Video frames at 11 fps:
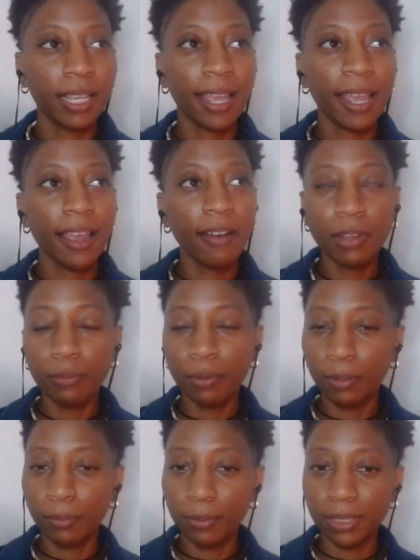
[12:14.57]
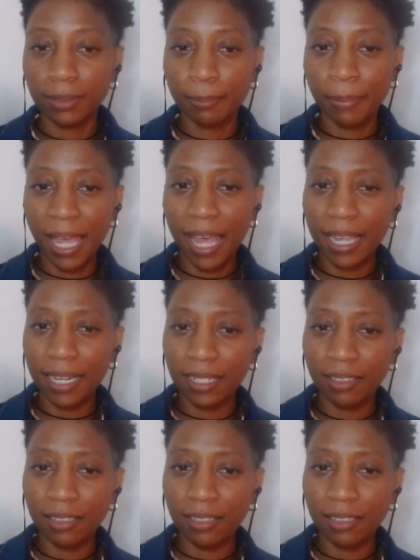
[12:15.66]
everyone was bagging on